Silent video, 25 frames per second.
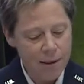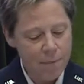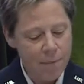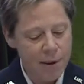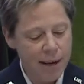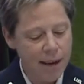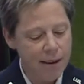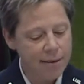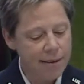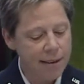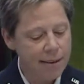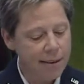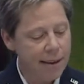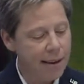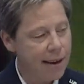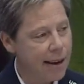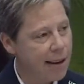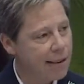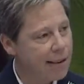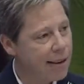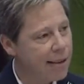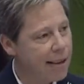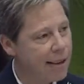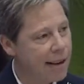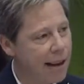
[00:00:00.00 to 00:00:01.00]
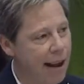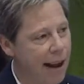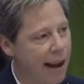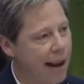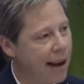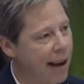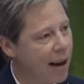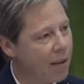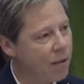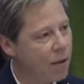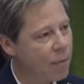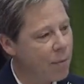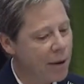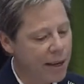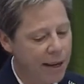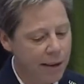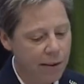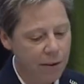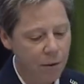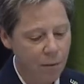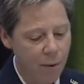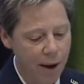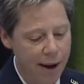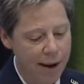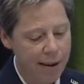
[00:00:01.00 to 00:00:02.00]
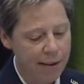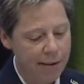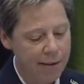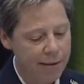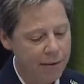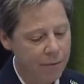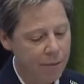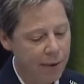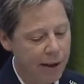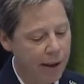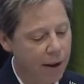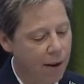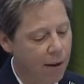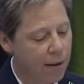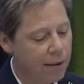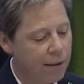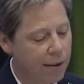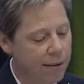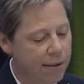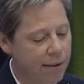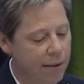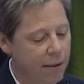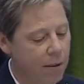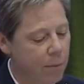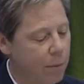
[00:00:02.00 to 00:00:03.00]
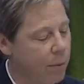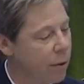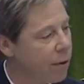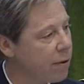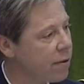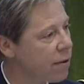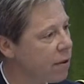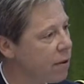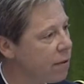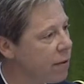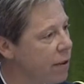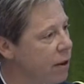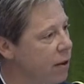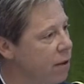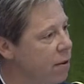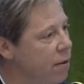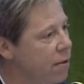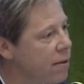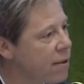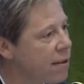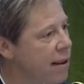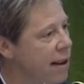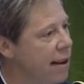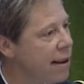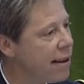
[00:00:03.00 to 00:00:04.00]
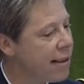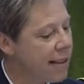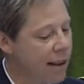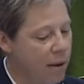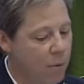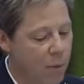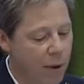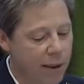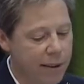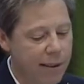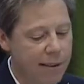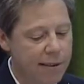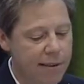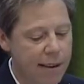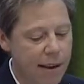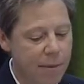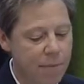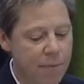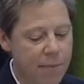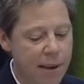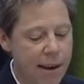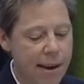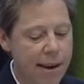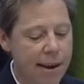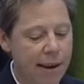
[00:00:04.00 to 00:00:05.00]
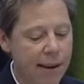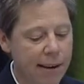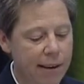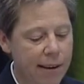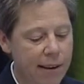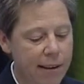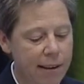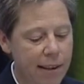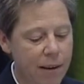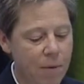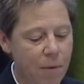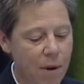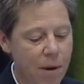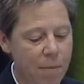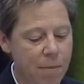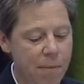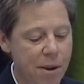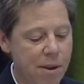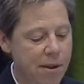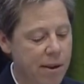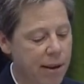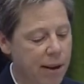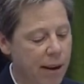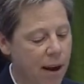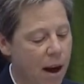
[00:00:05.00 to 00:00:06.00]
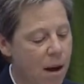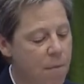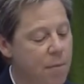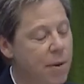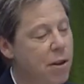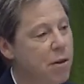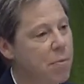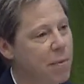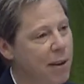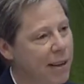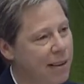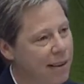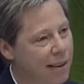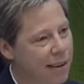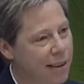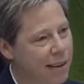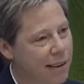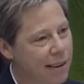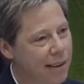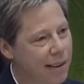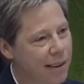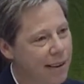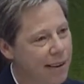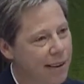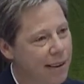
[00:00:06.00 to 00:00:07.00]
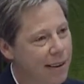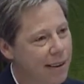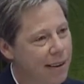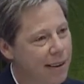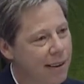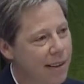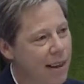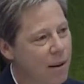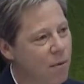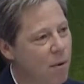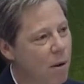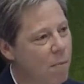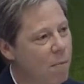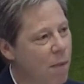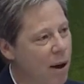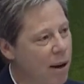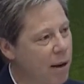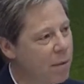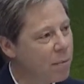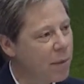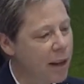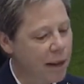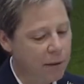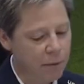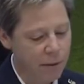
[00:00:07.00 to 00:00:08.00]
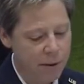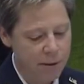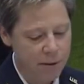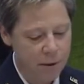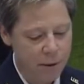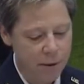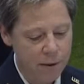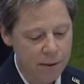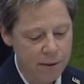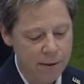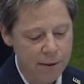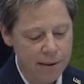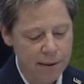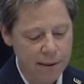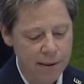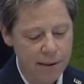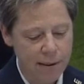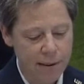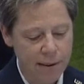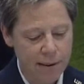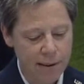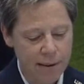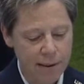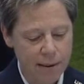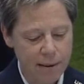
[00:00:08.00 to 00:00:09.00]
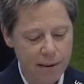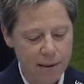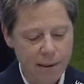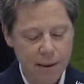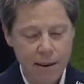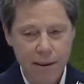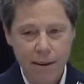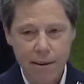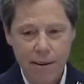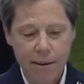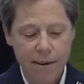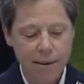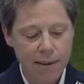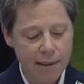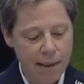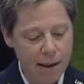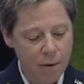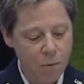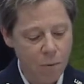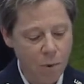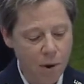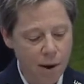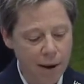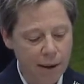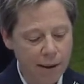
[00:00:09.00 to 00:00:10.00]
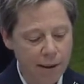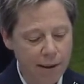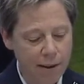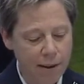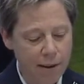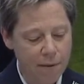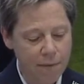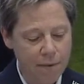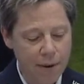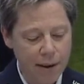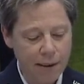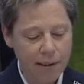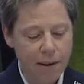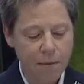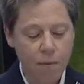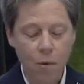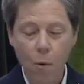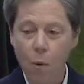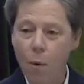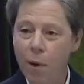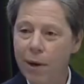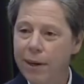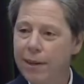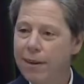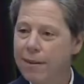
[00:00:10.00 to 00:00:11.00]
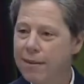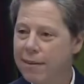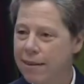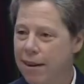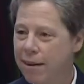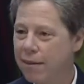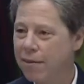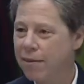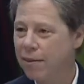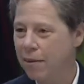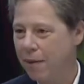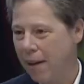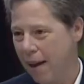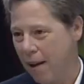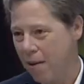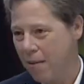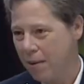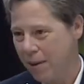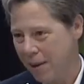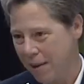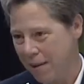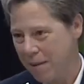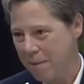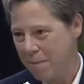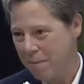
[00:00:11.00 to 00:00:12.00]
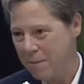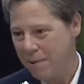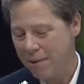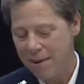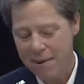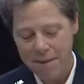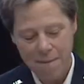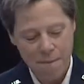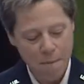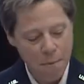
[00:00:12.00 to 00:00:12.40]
Because at the end of the day, everybody in the ranks, regardless of their personal views, they want the same thing. They want mission accomplishment. They want bottom line results. They want effective organizational outcomes.